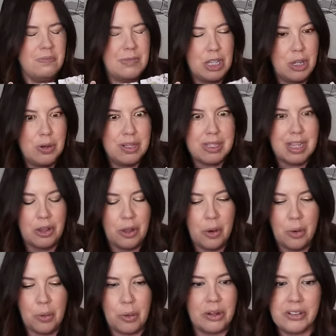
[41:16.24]
cutest thing in the
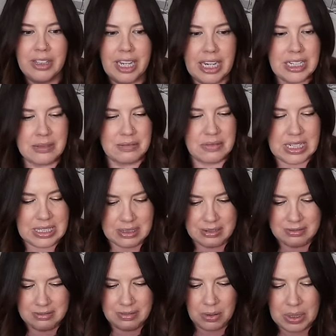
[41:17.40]
whole world. Like, I just
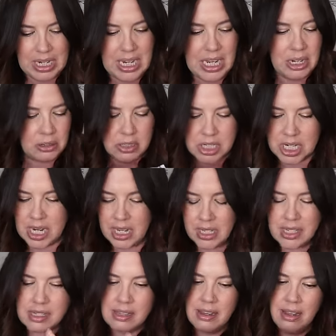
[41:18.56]
want to eat her
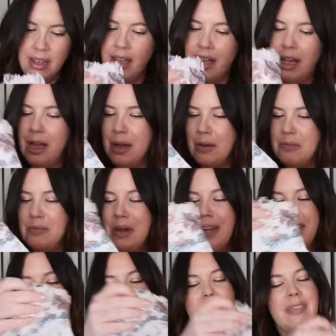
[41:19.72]
cheeks, um,
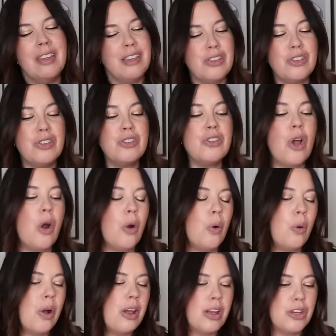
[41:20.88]
but
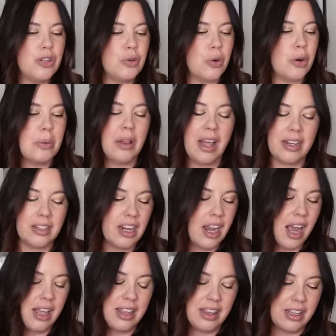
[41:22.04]
so adorable. And
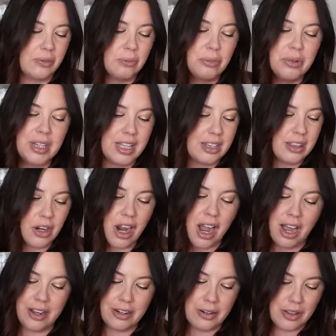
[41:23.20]
God, really, the
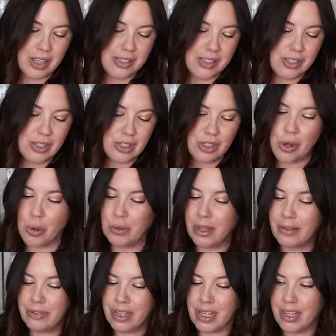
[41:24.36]
cotton on this is so
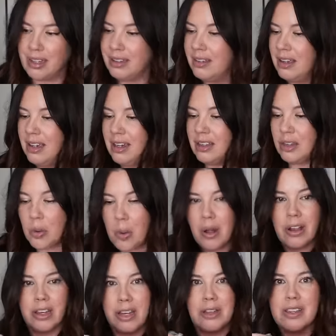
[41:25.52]
lovely. The
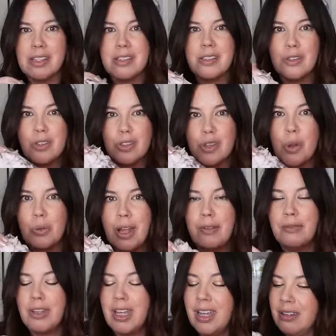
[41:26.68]
quality on this is so
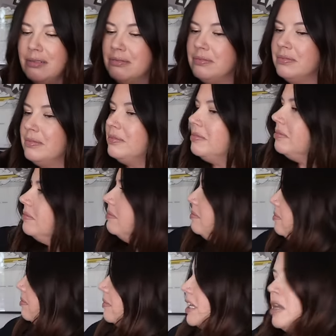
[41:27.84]
lovely.
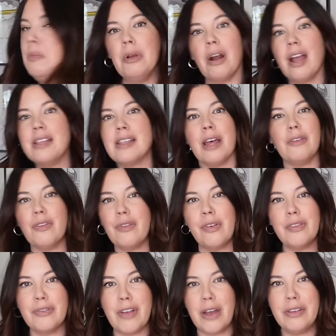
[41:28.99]
Keep your eyes out. If you've
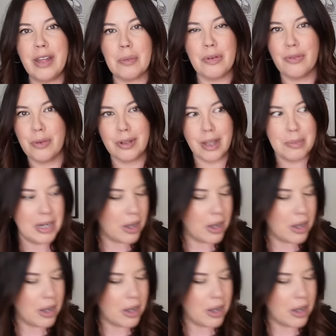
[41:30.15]
ever found that before, let me